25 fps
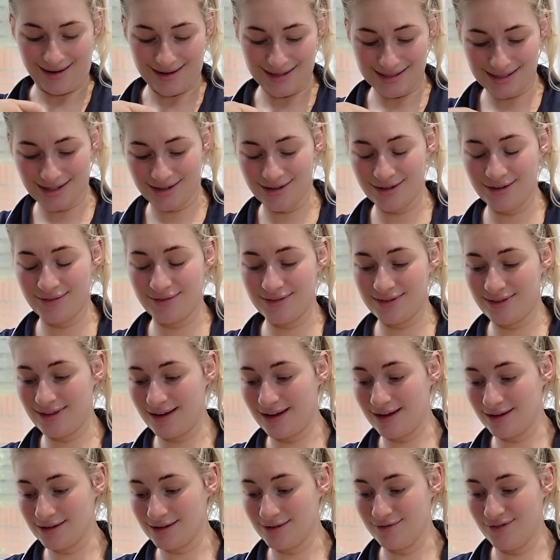Guys, I don't even
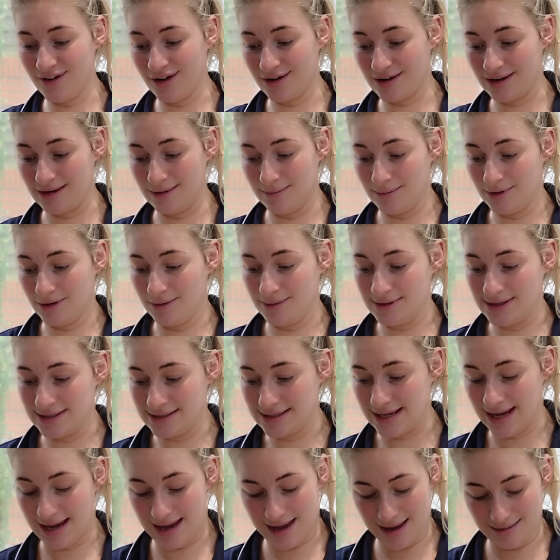think I can vlog anymore with
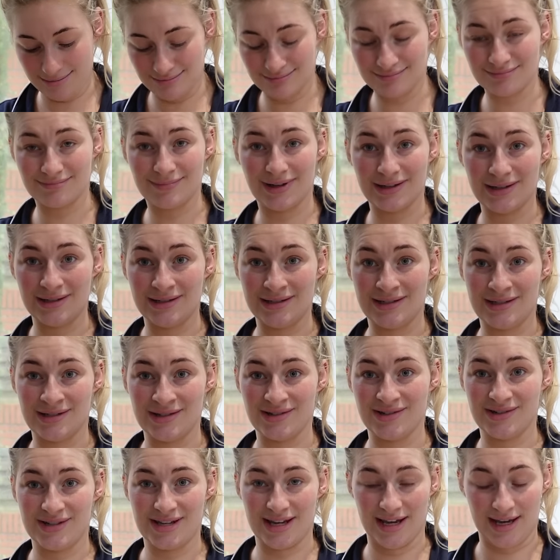this hair. Might need to
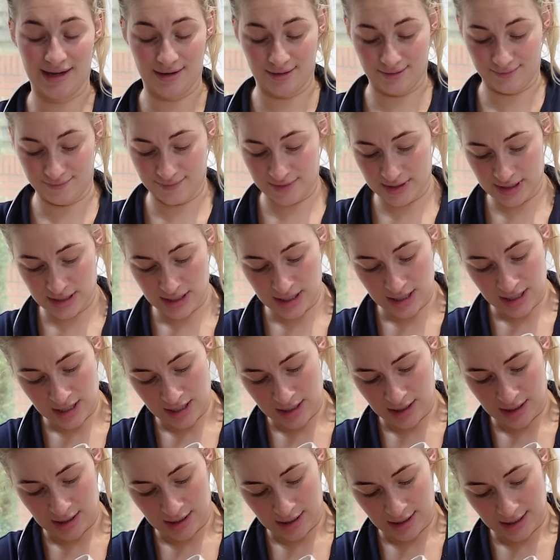sort it out.
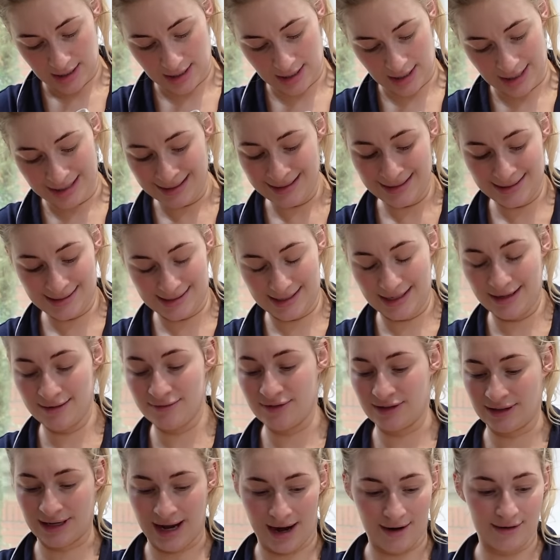At least
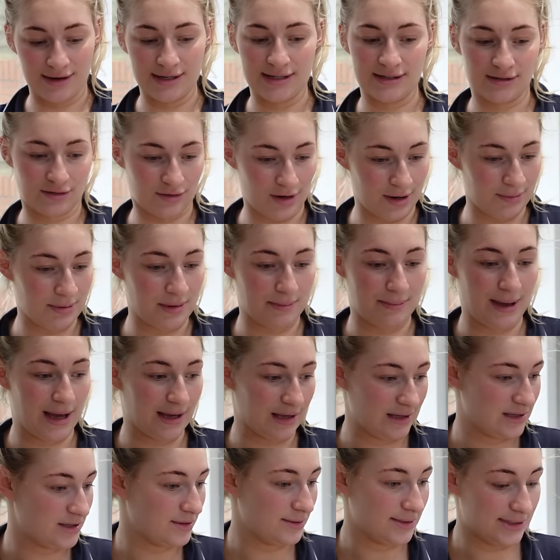even, Carys, scrape it
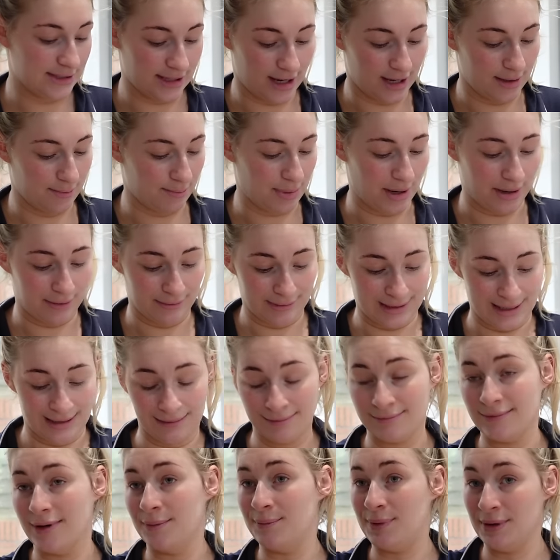back into a tight
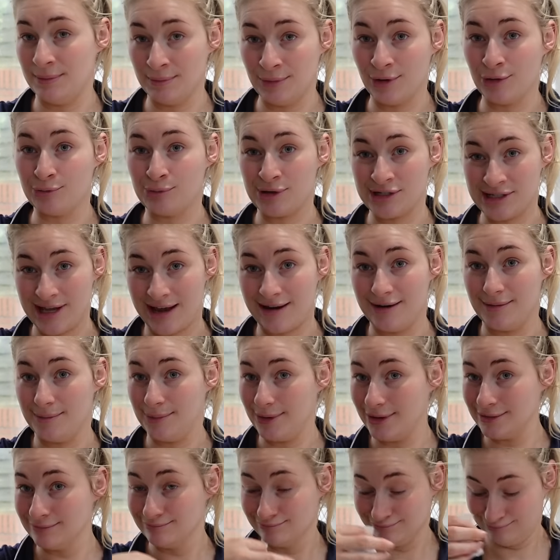pony would be more
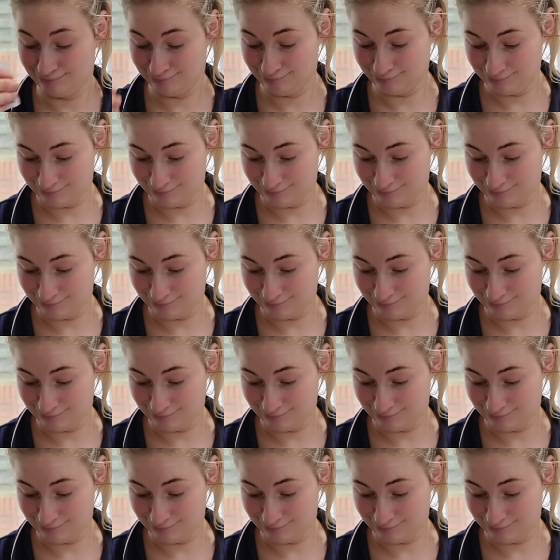presentable.